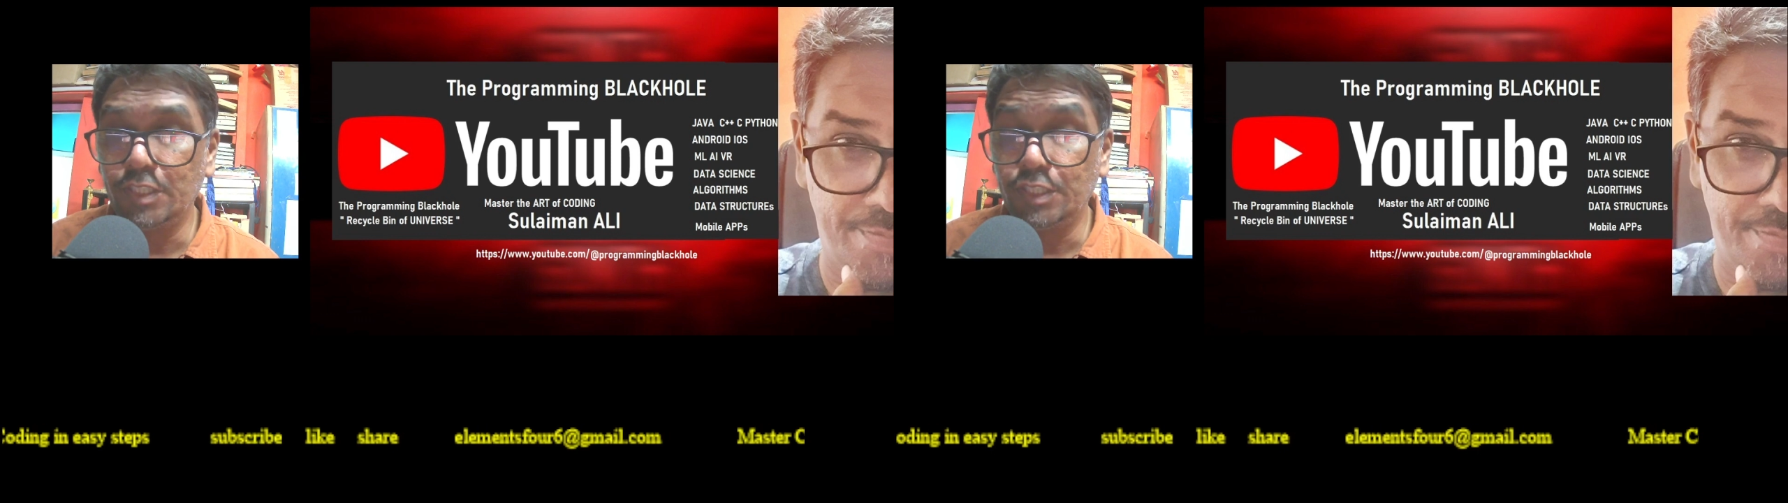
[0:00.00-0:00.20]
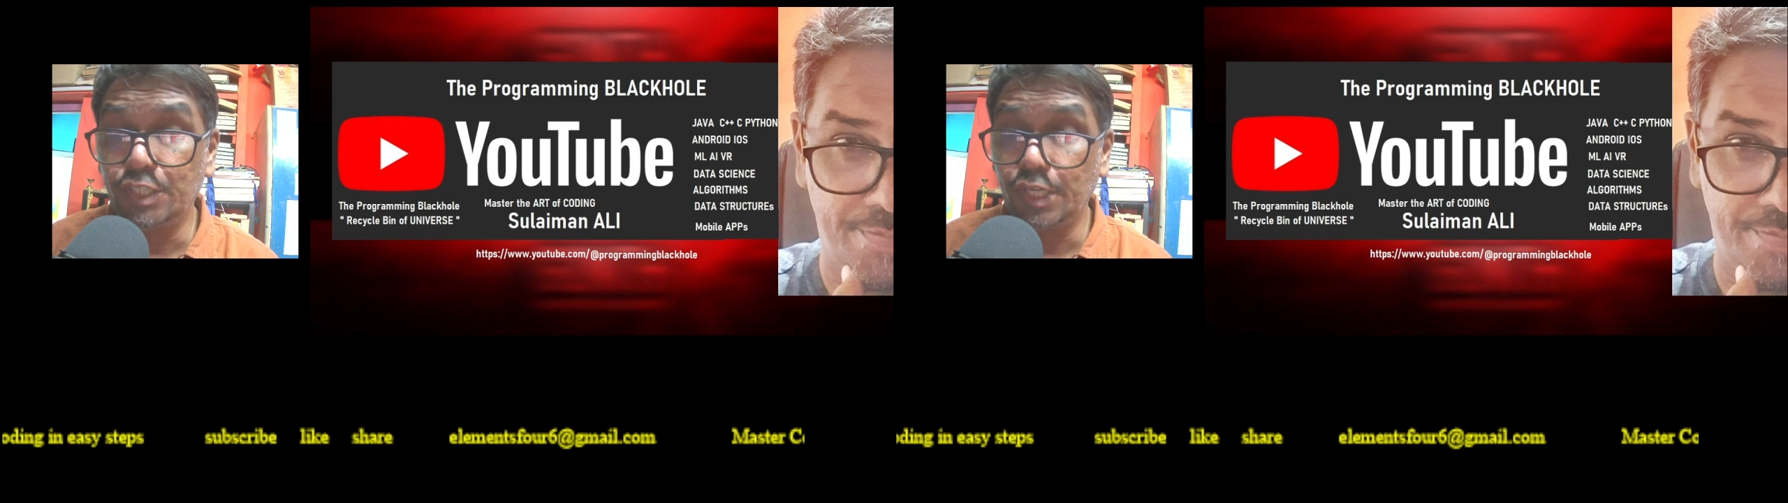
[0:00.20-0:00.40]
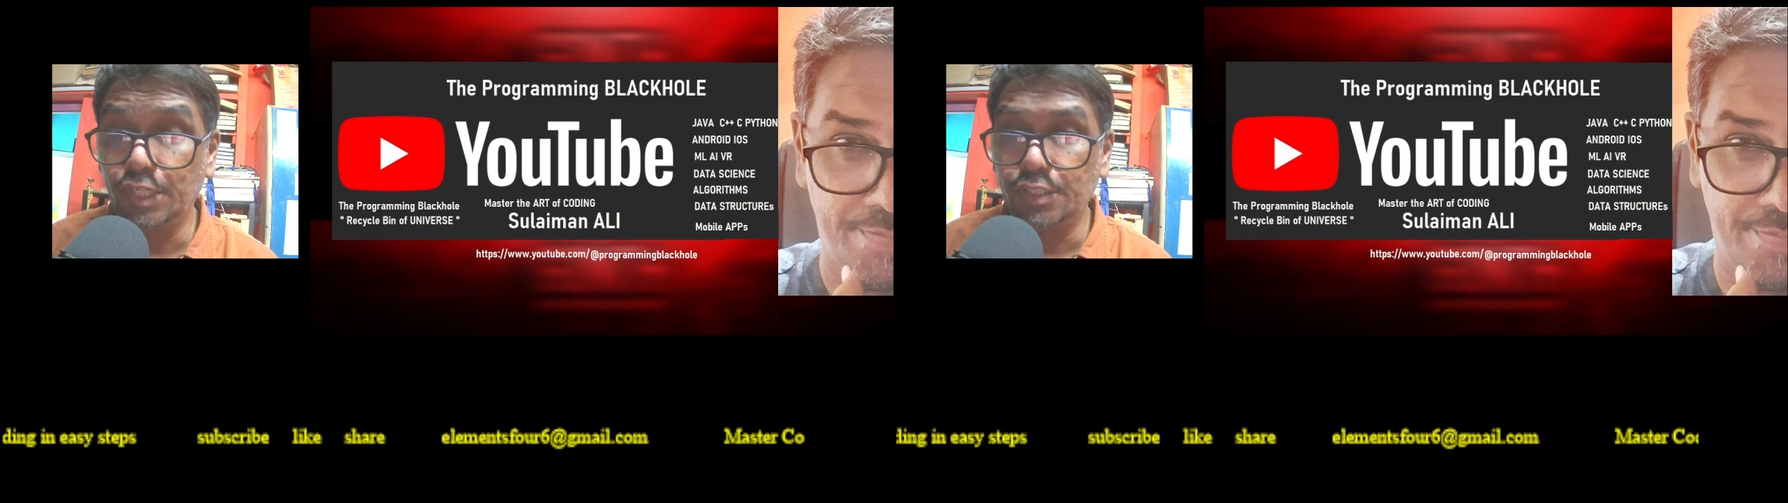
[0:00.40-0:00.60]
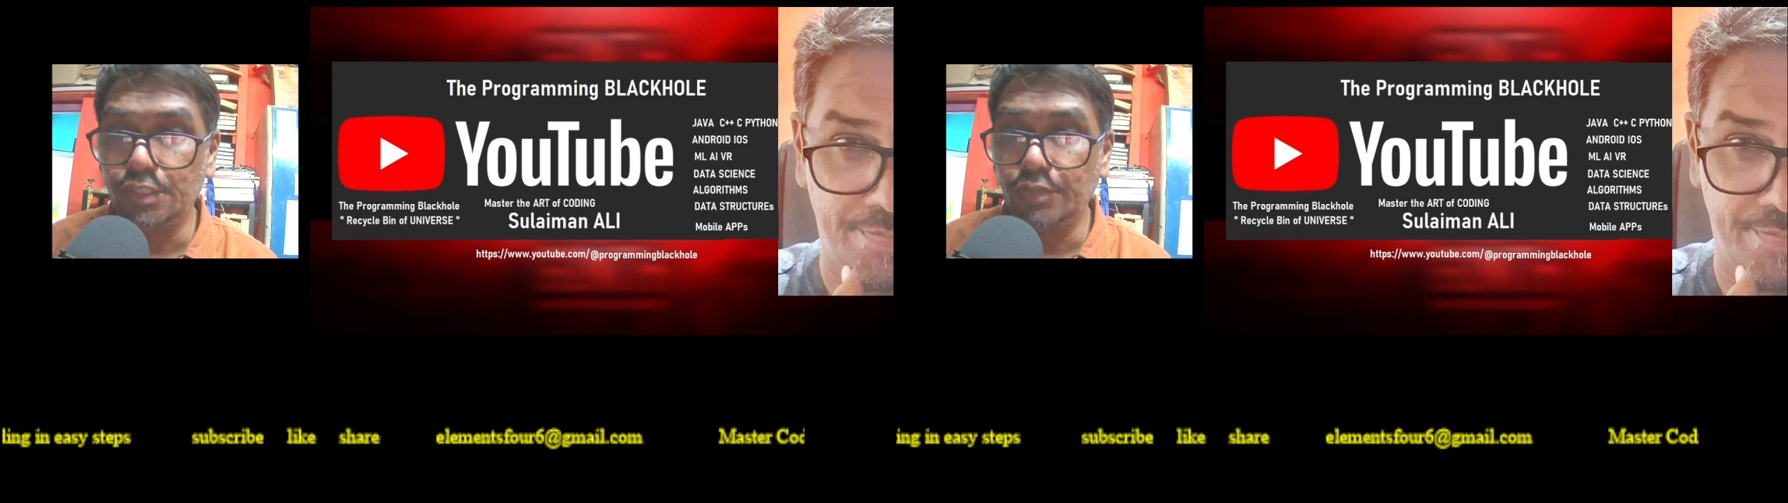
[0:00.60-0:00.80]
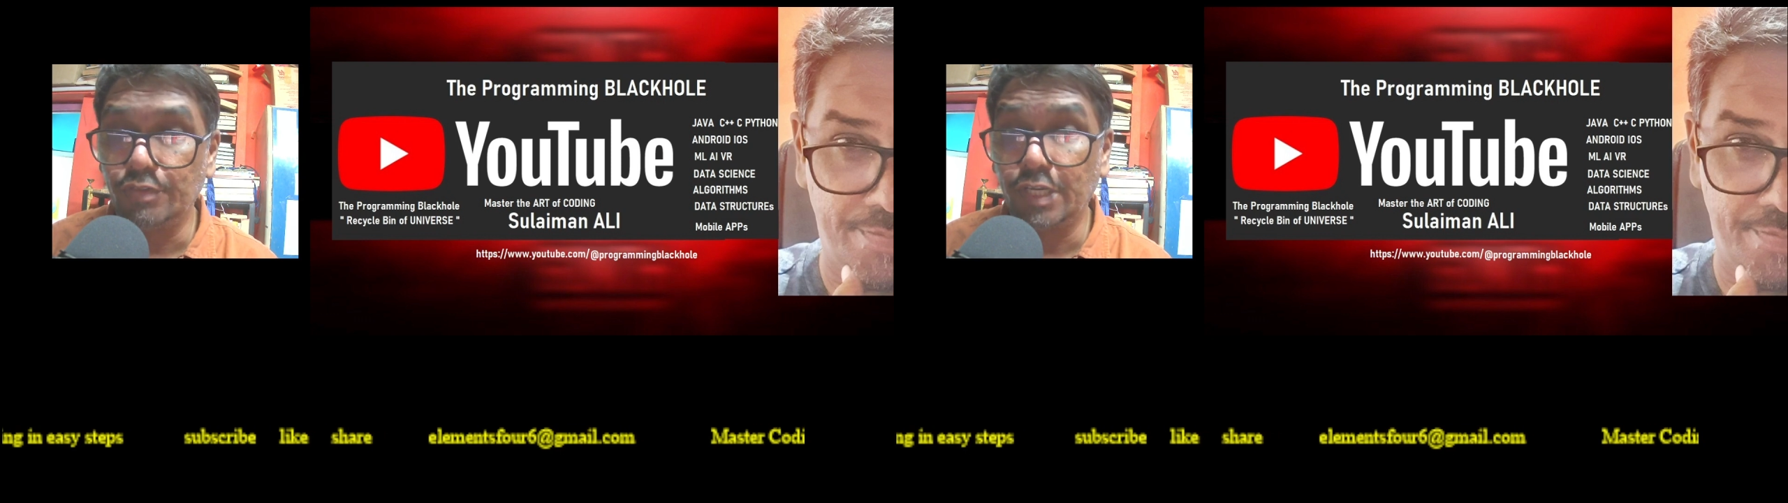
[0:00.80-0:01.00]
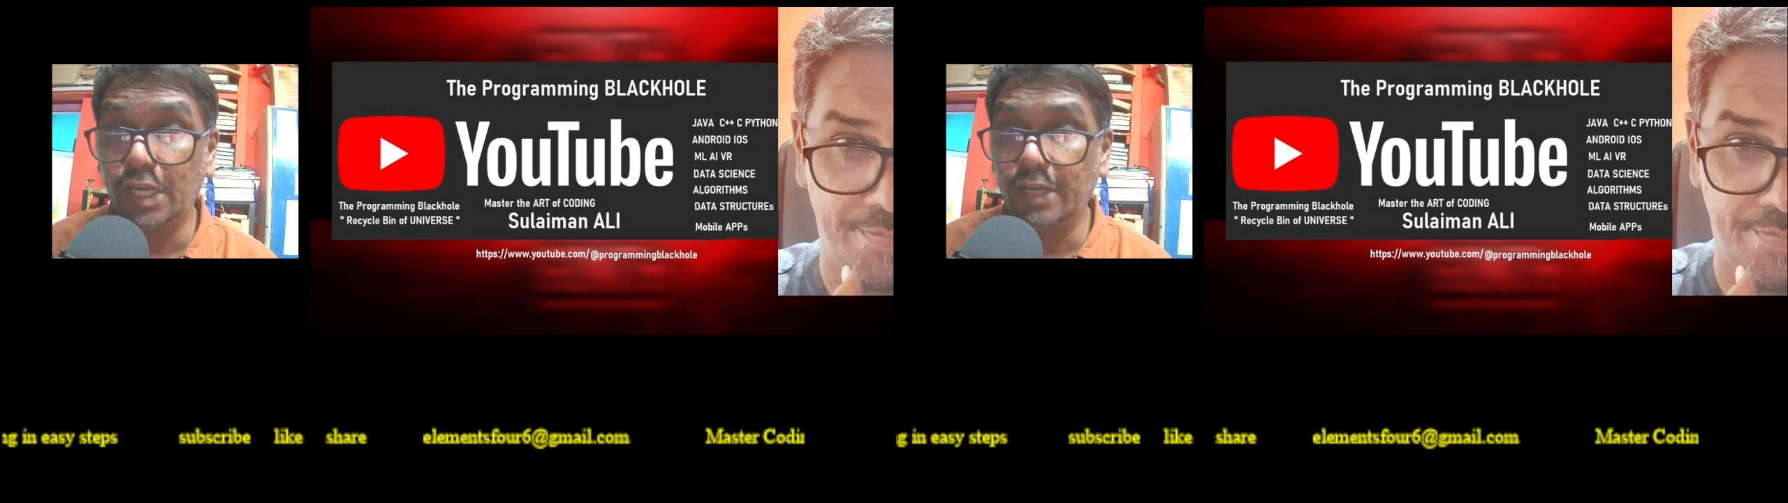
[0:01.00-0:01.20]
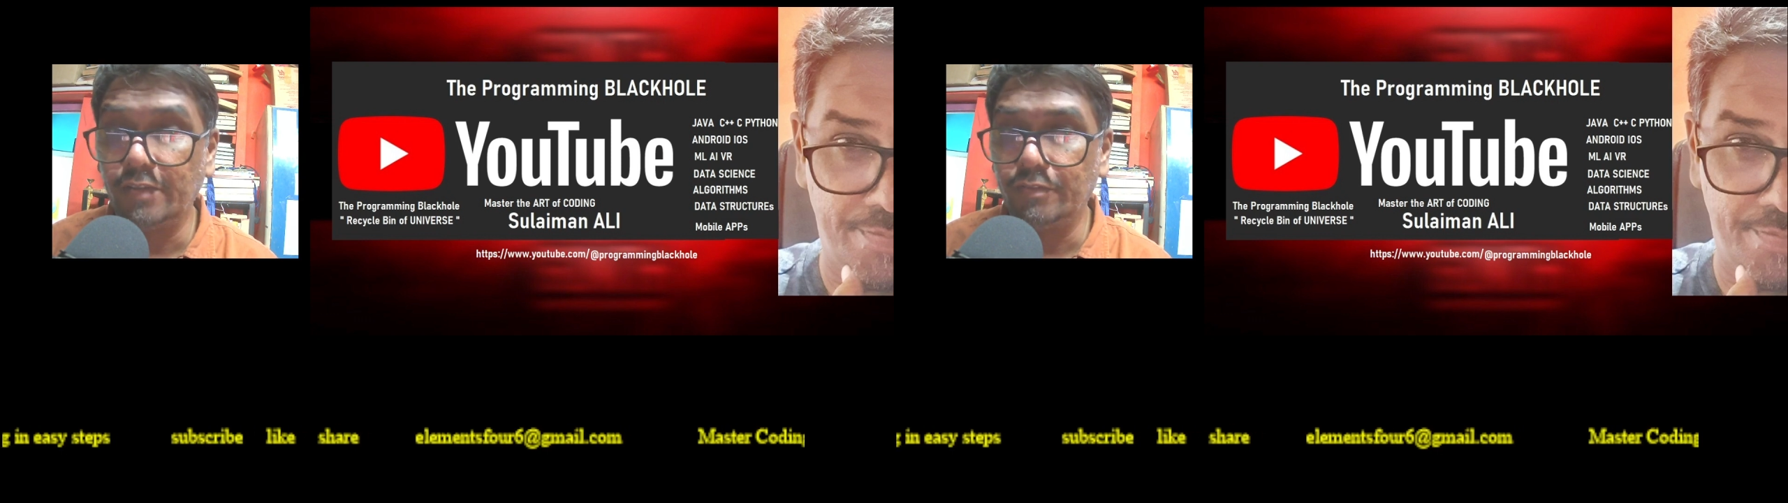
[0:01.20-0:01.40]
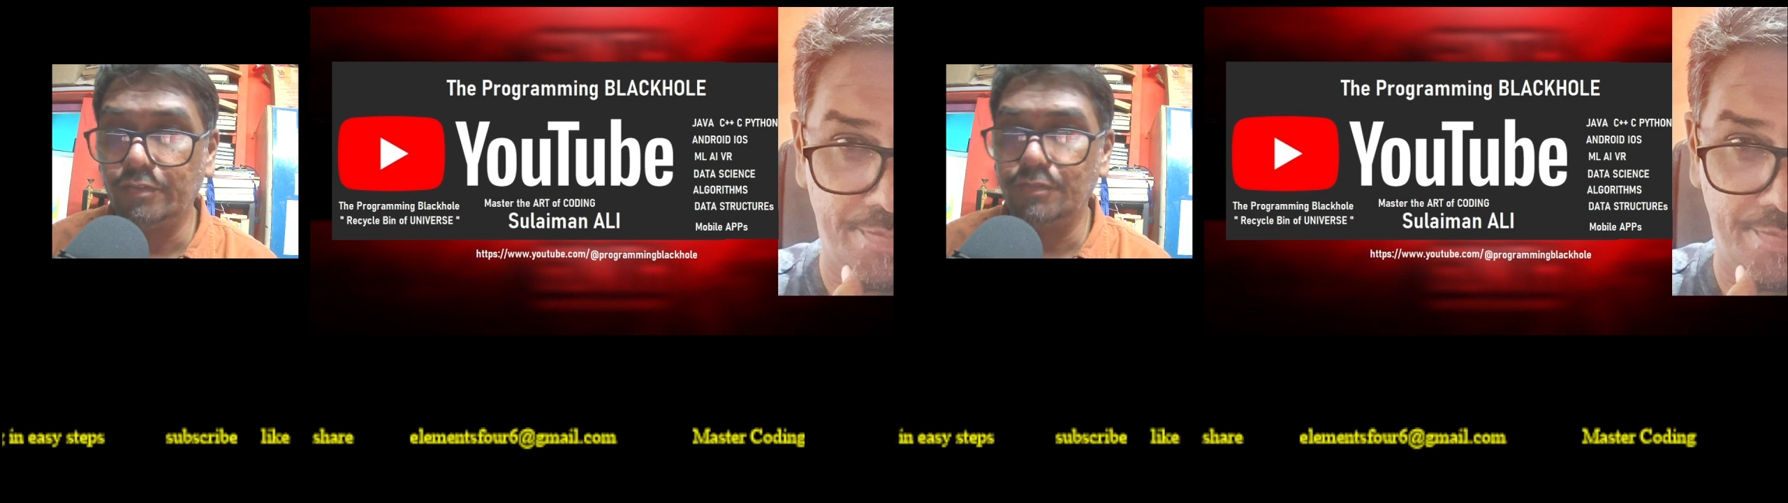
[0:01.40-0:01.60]
change your
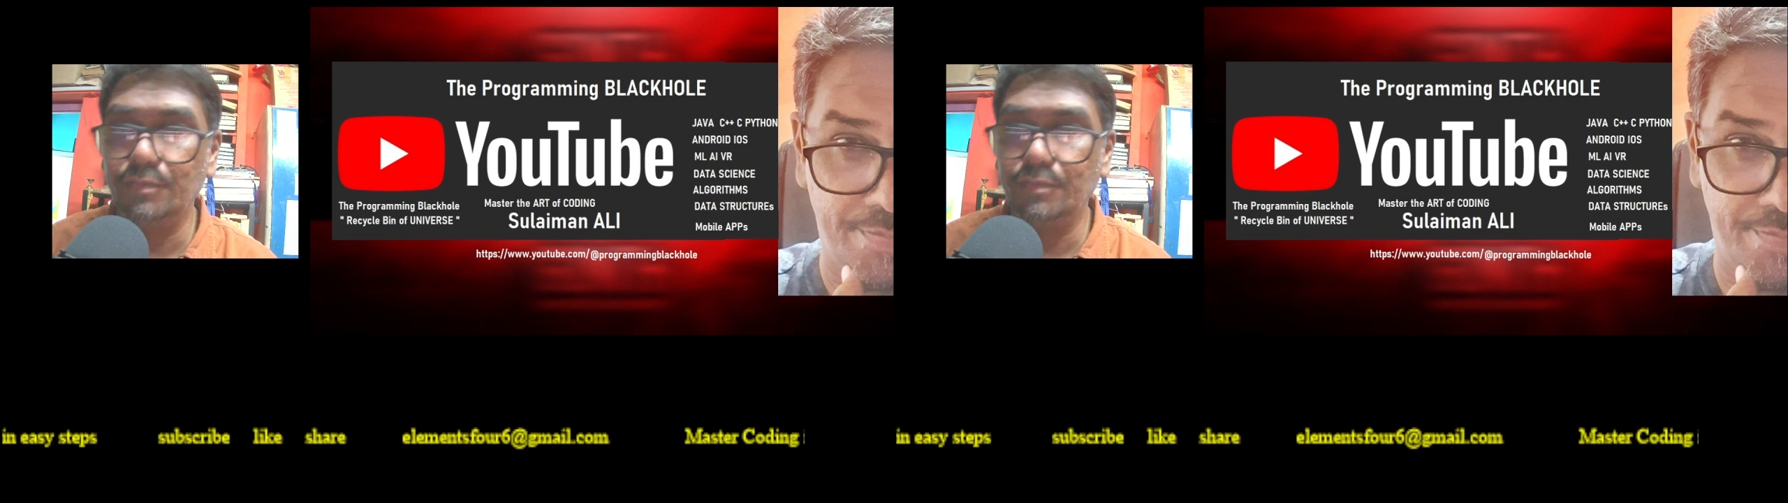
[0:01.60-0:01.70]
life.